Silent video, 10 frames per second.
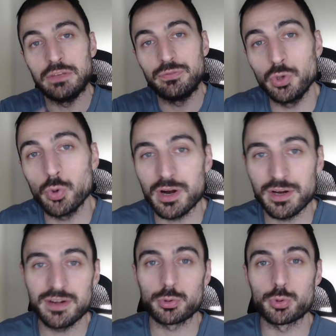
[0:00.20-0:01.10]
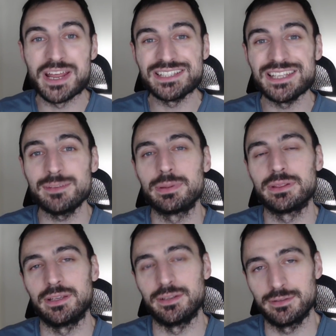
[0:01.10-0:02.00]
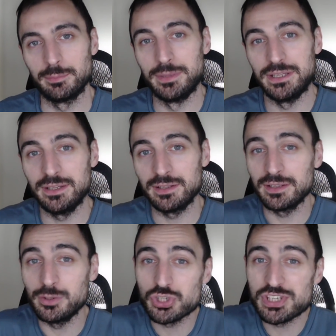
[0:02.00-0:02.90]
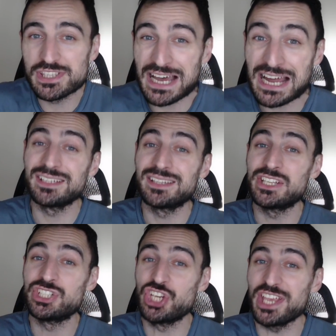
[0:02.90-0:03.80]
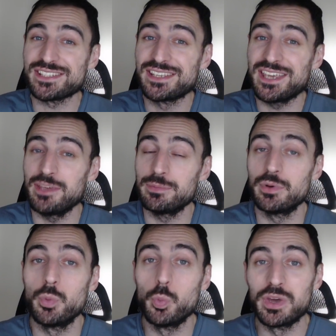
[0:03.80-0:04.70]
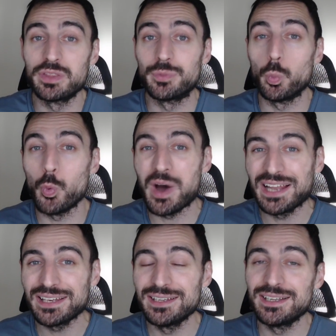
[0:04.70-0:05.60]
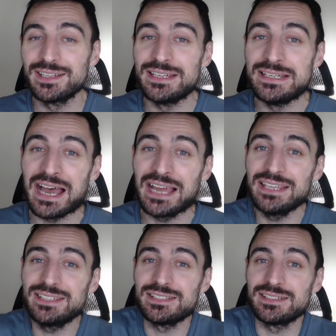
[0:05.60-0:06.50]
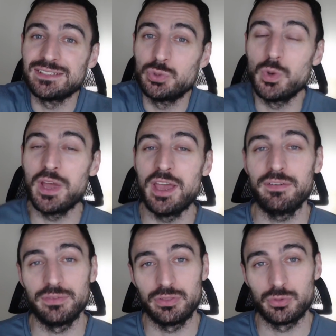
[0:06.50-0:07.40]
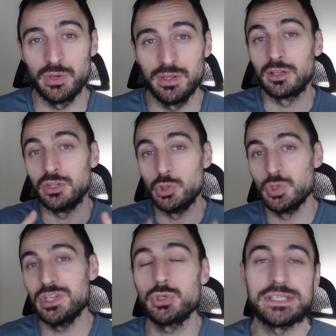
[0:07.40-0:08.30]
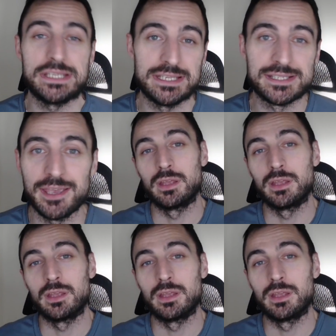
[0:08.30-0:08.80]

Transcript: you are a ready player, meaning you start the chess game with one knight to f3, you need to see this game.